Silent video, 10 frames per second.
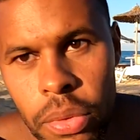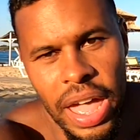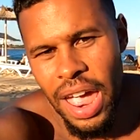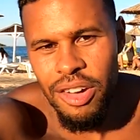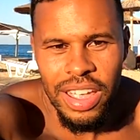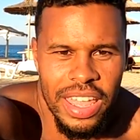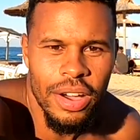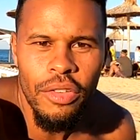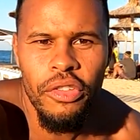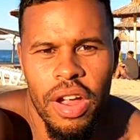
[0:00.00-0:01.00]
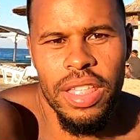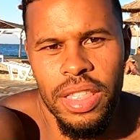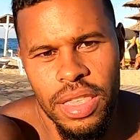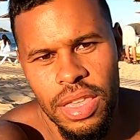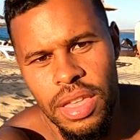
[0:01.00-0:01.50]
Bulgarian
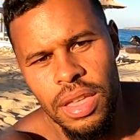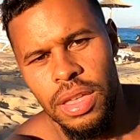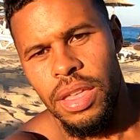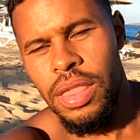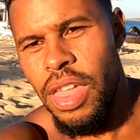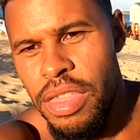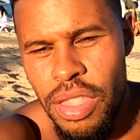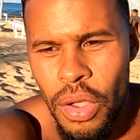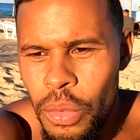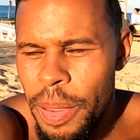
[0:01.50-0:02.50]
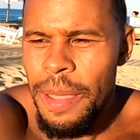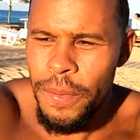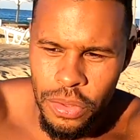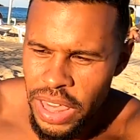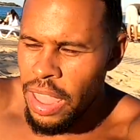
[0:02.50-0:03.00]
girlfriend, there's no
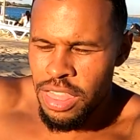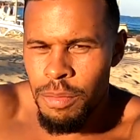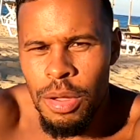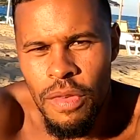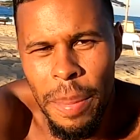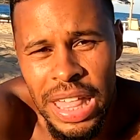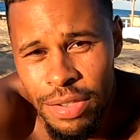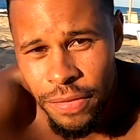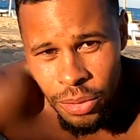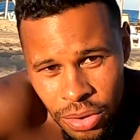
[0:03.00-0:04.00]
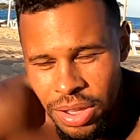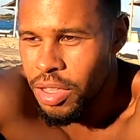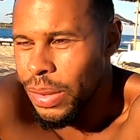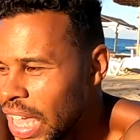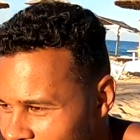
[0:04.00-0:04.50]
people chasing me with a pitchfork,
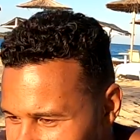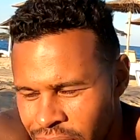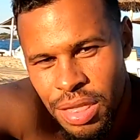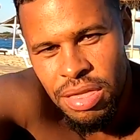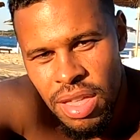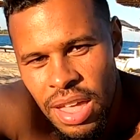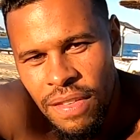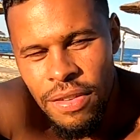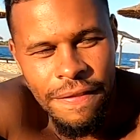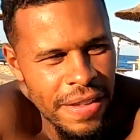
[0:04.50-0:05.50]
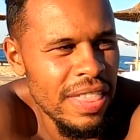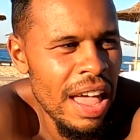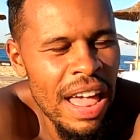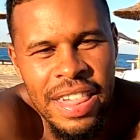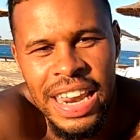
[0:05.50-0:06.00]
idiots. If you think
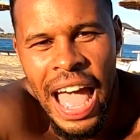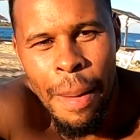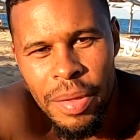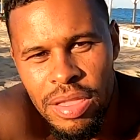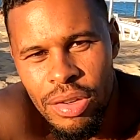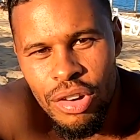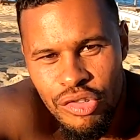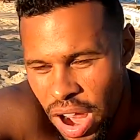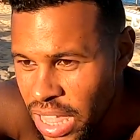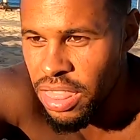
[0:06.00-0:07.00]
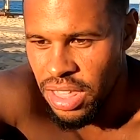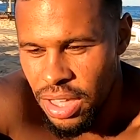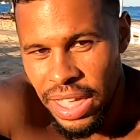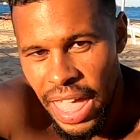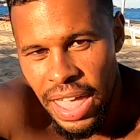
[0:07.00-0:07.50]
that actually happens, you're
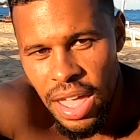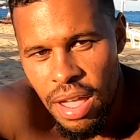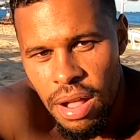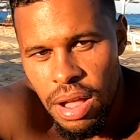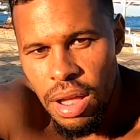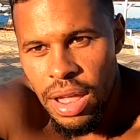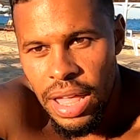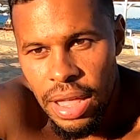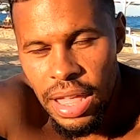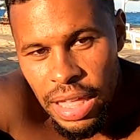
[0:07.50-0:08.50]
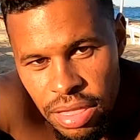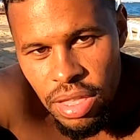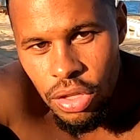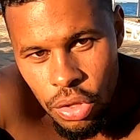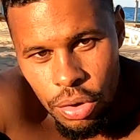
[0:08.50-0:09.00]
crazy, okay?
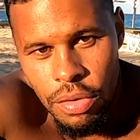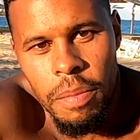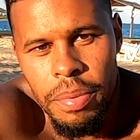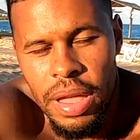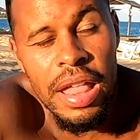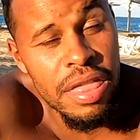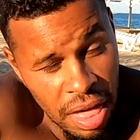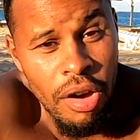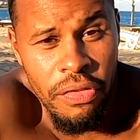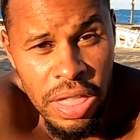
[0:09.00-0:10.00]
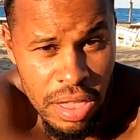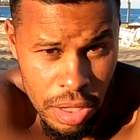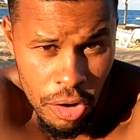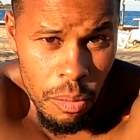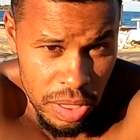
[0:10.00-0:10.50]
Eastern Europe and
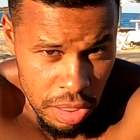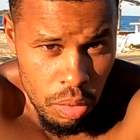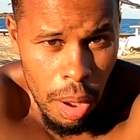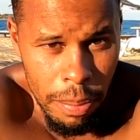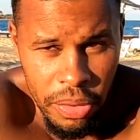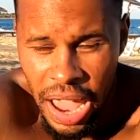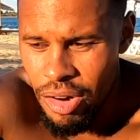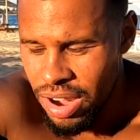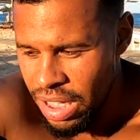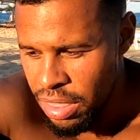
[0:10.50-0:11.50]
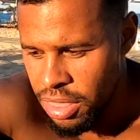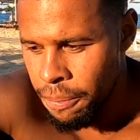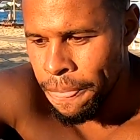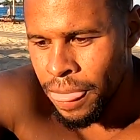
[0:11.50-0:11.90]
Southeastern Europe, which is what Bulgaria is,